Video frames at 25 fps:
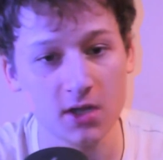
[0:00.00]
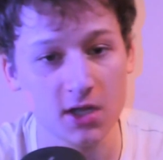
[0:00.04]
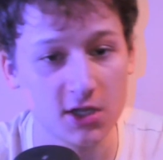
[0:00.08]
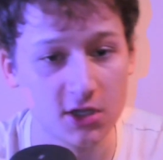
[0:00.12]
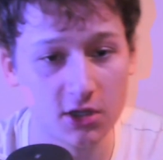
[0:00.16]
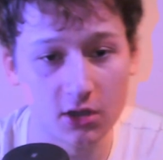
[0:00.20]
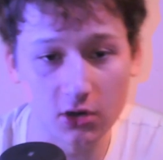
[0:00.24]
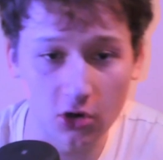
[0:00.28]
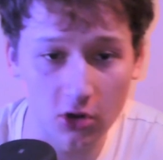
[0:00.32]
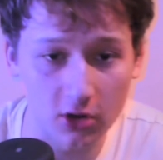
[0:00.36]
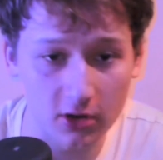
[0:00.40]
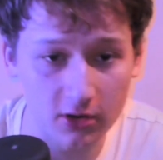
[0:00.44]

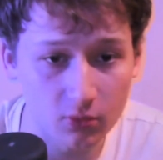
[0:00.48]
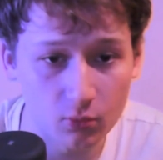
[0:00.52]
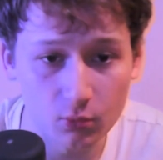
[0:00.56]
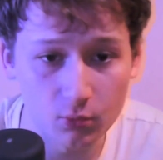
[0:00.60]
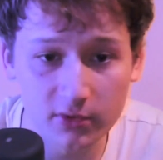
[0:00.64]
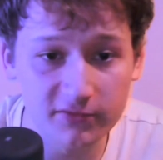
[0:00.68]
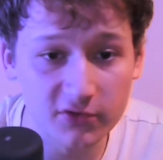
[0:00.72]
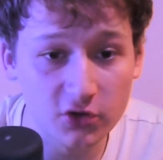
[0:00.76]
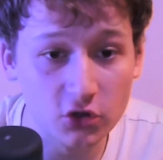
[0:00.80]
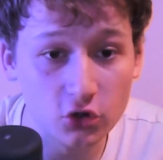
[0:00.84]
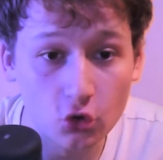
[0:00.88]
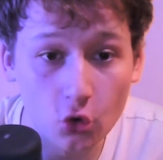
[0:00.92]
like with a
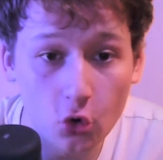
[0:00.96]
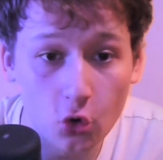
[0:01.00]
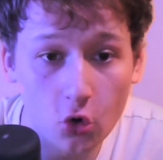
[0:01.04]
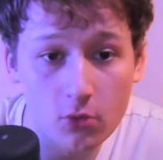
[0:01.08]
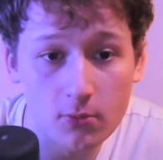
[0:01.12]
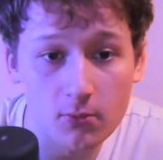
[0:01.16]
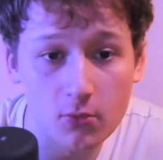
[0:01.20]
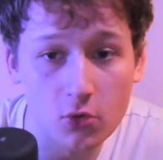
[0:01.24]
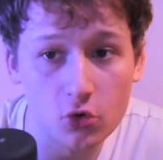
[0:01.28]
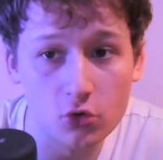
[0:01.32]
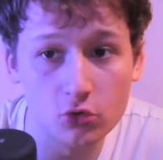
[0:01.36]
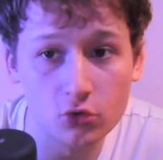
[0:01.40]

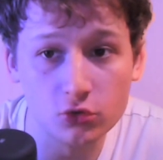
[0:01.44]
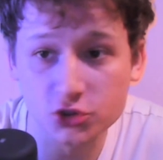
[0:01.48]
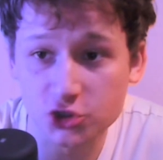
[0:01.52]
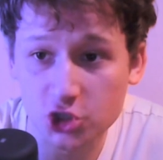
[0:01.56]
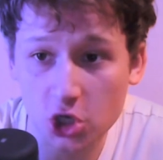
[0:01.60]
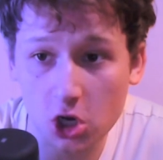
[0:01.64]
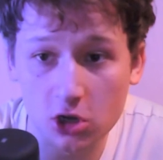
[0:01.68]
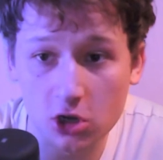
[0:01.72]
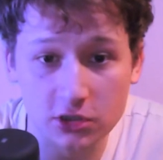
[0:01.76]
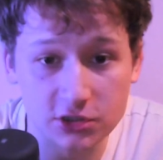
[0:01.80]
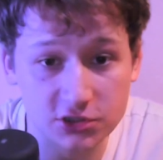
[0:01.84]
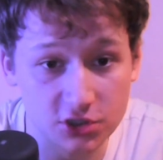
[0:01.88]
normal
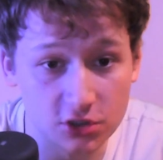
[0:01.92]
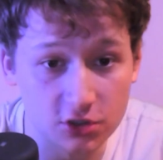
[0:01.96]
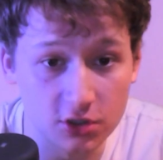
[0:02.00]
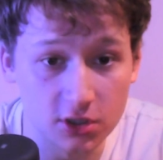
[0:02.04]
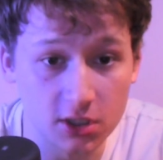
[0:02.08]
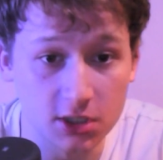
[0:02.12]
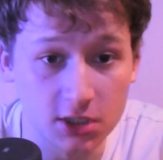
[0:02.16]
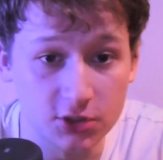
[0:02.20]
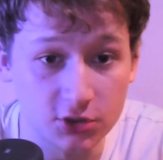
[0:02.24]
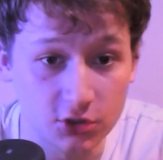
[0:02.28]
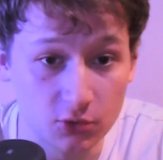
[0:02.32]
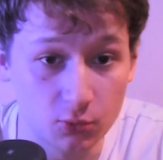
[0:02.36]
charger
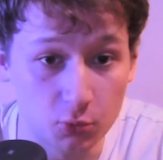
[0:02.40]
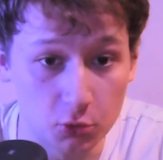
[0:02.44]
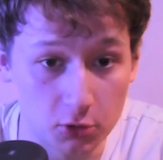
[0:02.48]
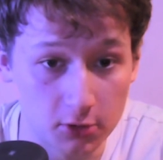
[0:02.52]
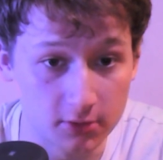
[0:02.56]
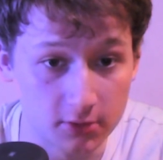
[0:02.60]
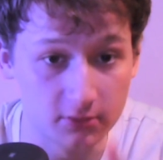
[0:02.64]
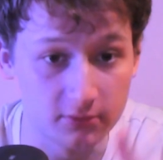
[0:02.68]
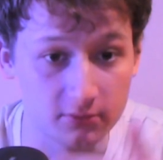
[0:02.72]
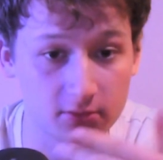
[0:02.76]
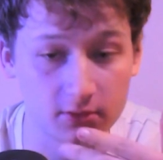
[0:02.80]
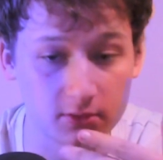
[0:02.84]
you would
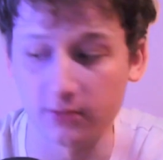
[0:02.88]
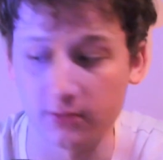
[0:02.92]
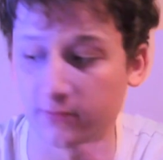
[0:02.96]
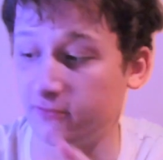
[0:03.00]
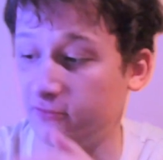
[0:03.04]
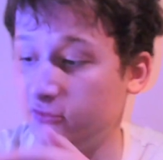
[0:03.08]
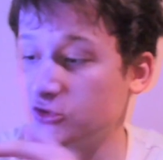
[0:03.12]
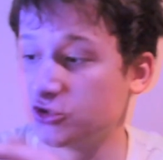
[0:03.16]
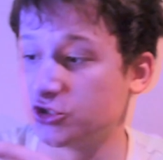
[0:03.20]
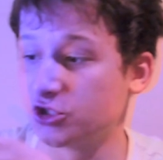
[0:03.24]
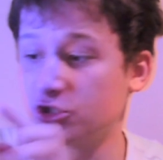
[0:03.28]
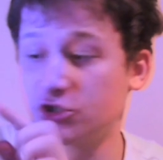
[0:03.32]
for
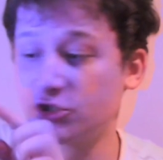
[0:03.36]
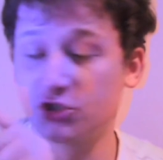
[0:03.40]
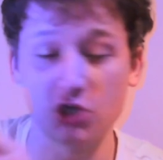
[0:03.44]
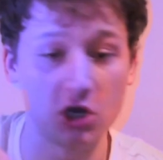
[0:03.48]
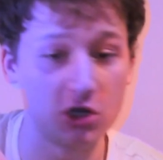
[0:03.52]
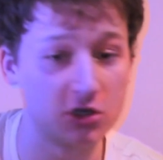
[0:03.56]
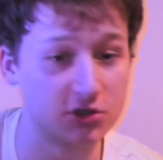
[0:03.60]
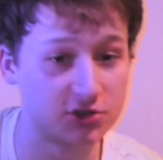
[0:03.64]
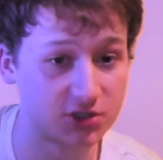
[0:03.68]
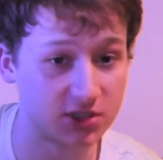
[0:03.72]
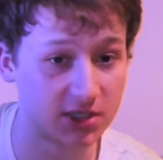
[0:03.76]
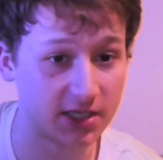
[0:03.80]
just
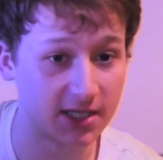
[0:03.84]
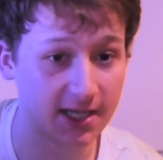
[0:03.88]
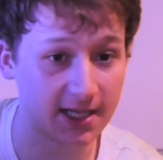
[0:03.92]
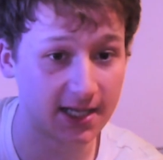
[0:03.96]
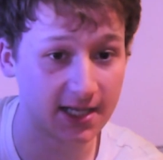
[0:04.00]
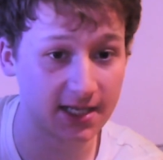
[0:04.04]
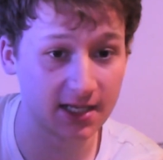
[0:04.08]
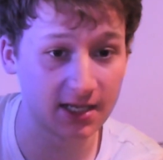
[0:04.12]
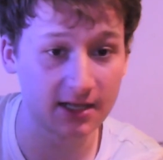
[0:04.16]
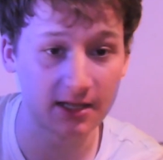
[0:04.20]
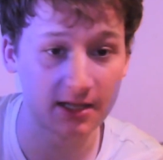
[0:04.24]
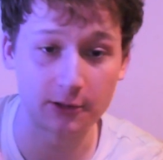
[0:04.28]
charging it
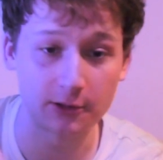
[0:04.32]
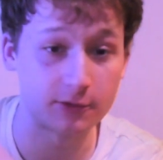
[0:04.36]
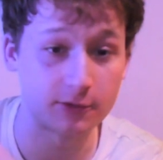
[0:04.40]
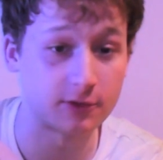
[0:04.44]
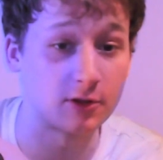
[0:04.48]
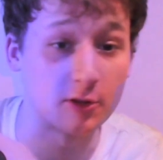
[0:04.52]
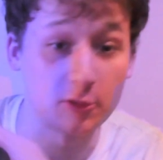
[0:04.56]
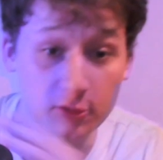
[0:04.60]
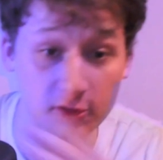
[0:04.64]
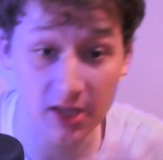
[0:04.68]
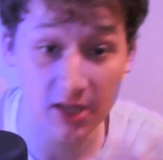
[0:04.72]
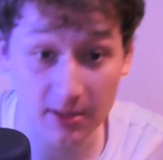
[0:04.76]
here. It's the
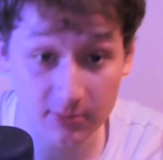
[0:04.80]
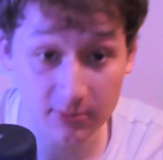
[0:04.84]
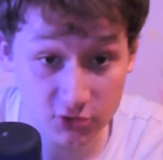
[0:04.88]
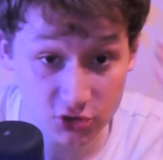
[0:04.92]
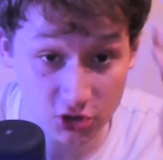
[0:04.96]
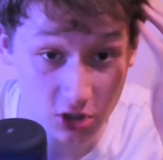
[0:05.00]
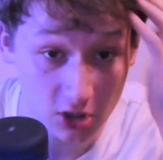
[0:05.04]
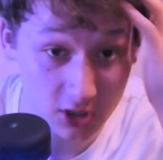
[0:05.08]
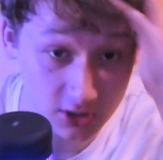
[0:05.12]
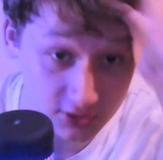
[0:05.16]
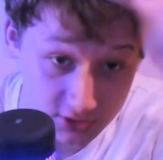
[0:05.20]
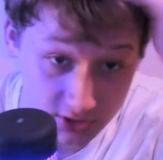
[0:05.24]
same
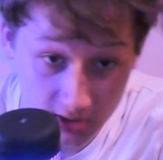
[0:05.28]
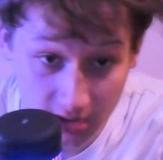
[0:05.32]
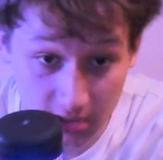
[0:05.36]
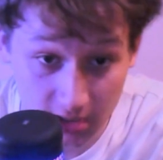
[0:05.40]
charger.